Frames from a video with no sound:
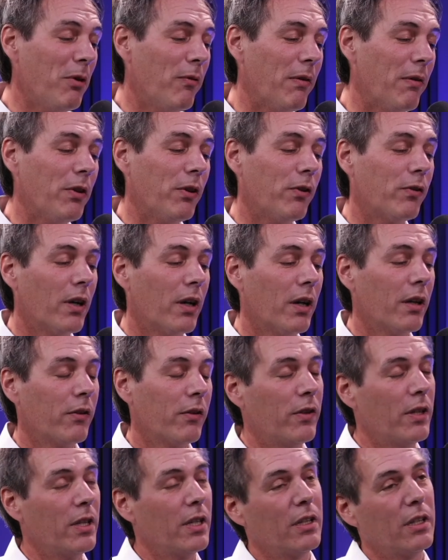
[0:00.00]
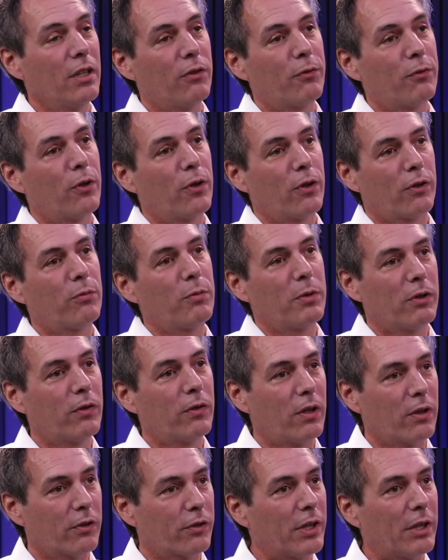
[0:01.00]
when we started seeing these first
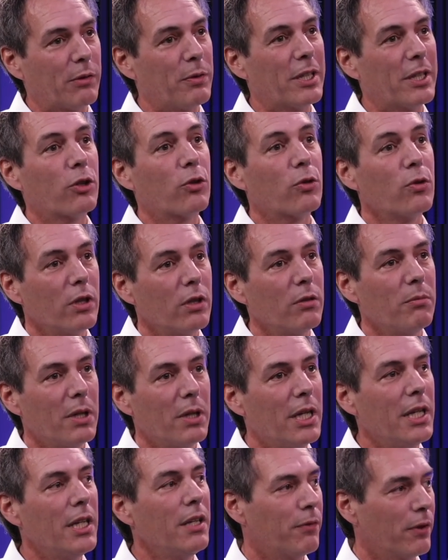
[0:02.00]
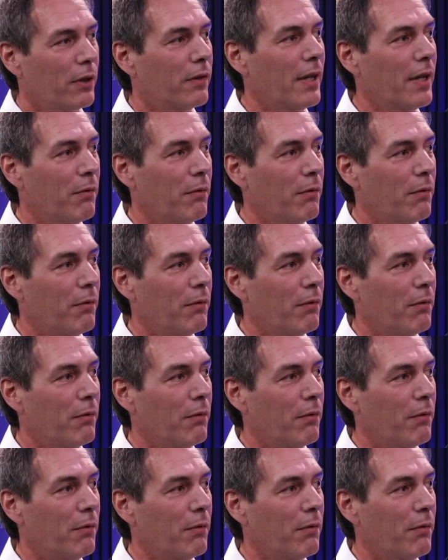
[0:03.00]
results that we couldn't believe it,